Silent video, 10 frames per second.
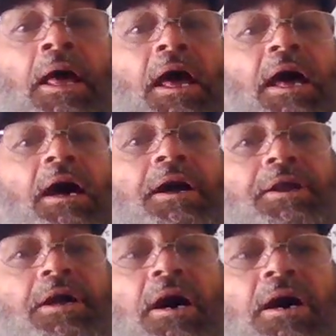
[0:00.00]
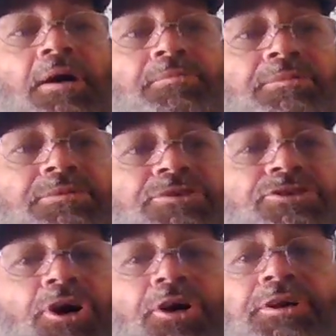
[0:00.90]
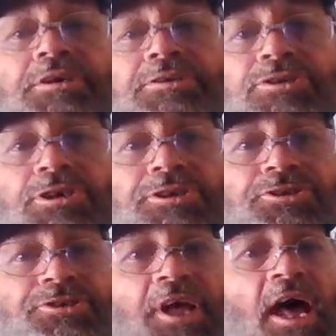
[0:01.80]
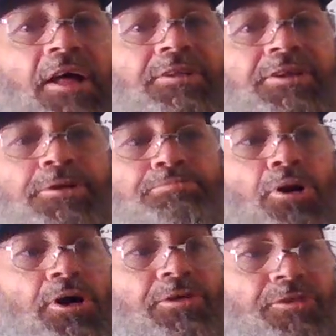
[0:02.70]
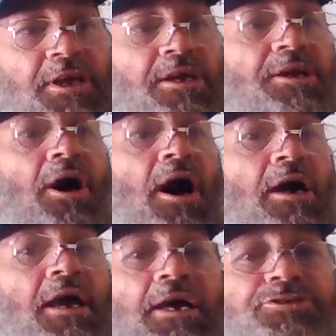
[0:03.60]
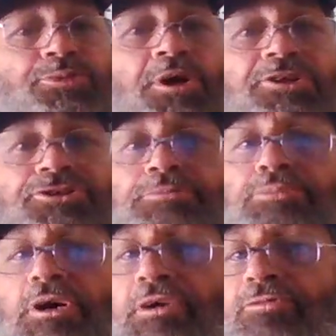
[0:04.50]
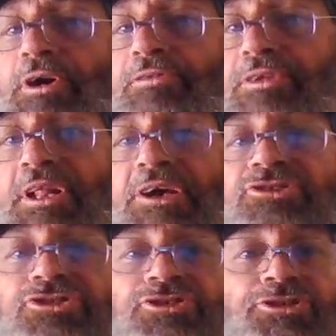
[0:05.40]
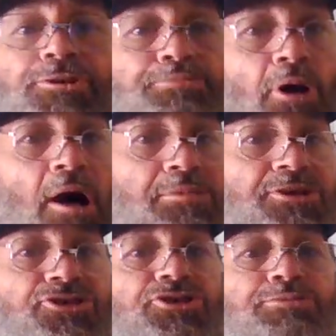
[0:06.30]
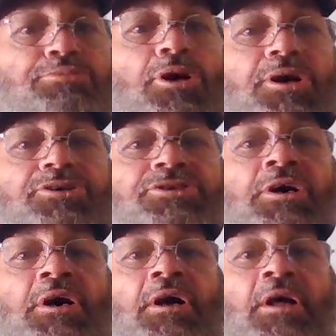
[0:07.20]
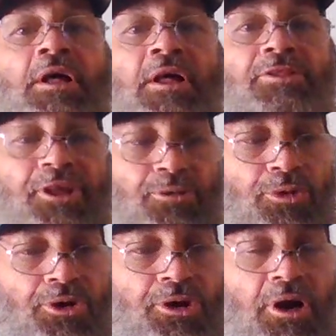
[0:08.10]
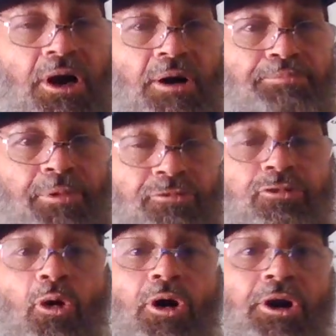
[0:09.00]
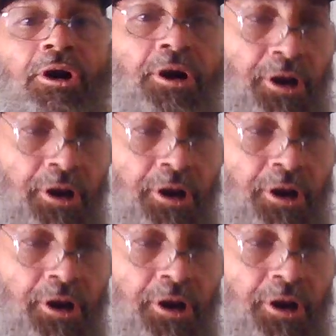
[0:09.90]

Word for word: And I'm starting to understand that the Book of Enoch, as well as the Book of Revelations, are probably two books that were before